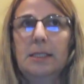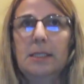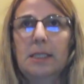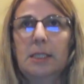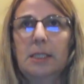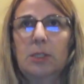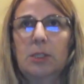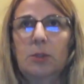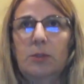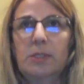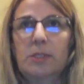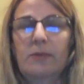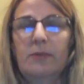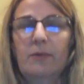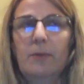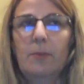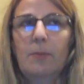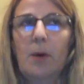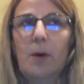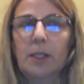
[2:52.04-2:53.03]
into its
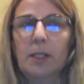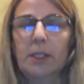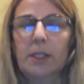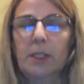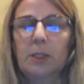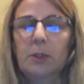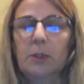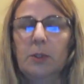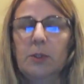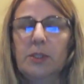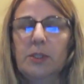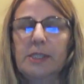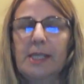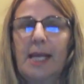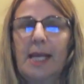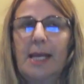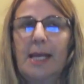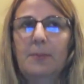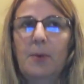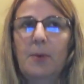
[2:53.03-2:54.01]
different molecules
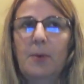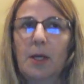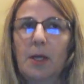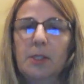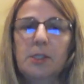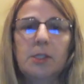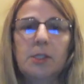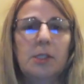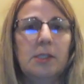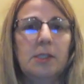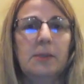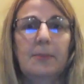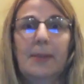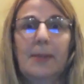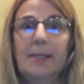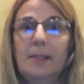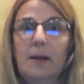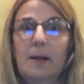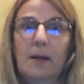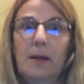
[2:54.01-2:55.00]
and bond. Excuse me,
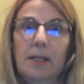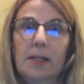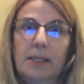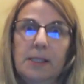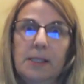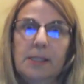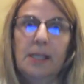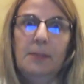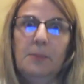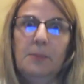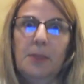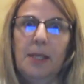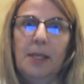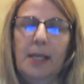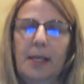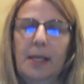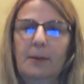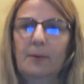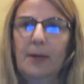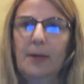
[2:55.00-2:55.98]
my dog is like
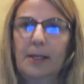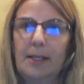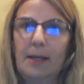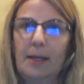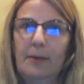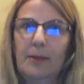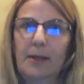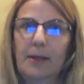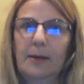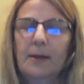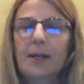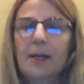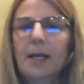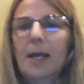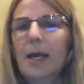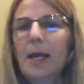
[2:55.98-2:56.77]
playing right down there.